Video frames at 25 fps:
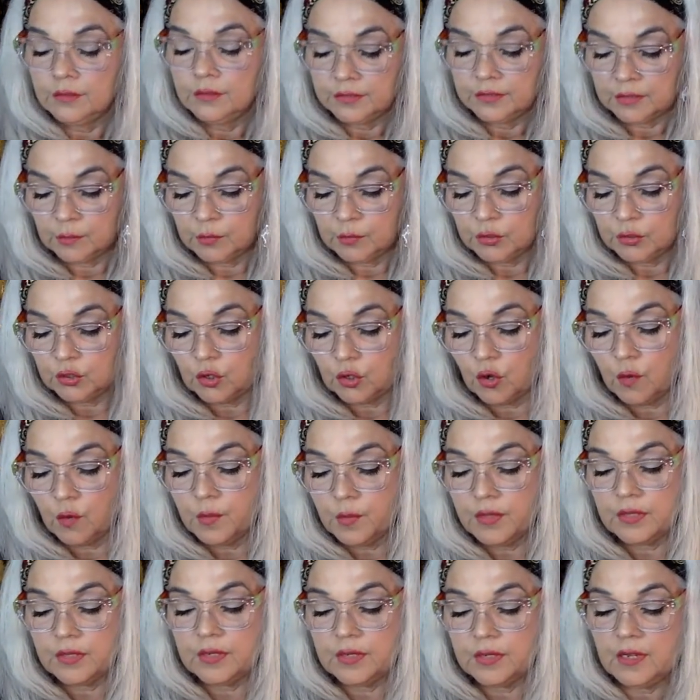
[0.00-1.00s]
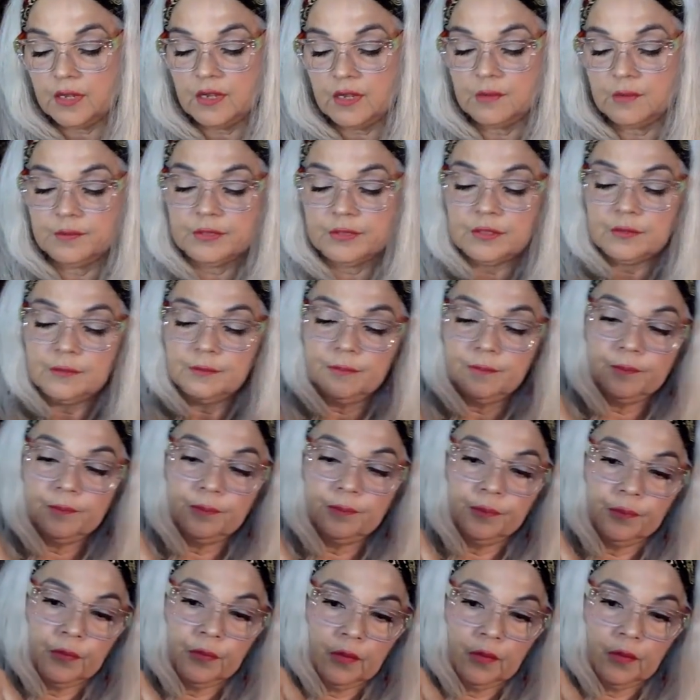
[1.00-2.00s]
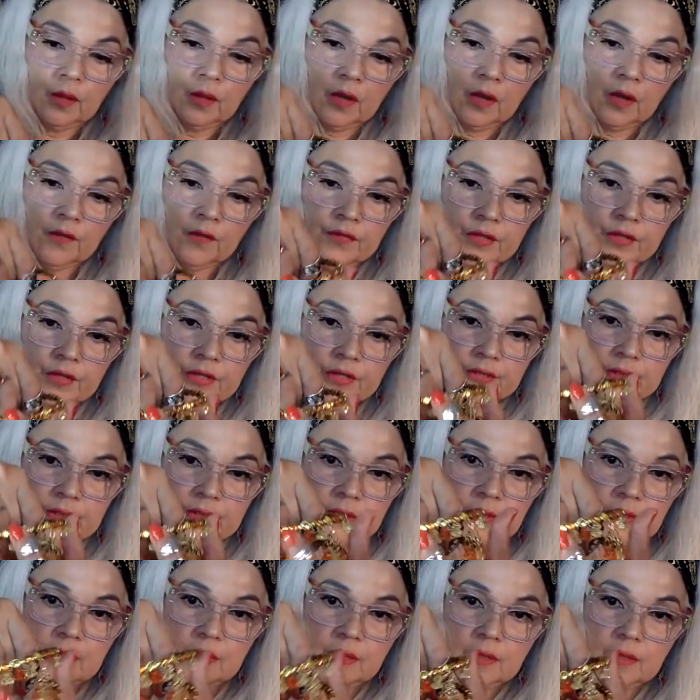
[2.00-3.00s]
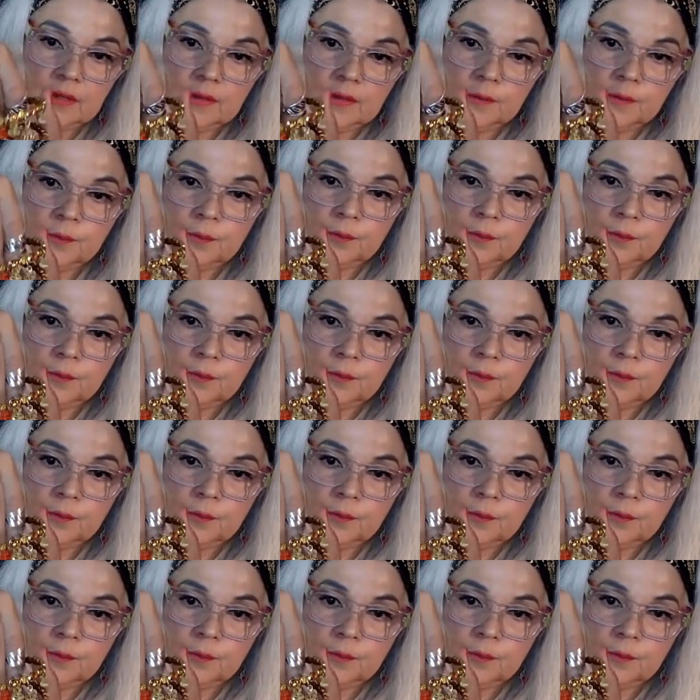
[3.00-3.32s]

Someone told me the names of these uh,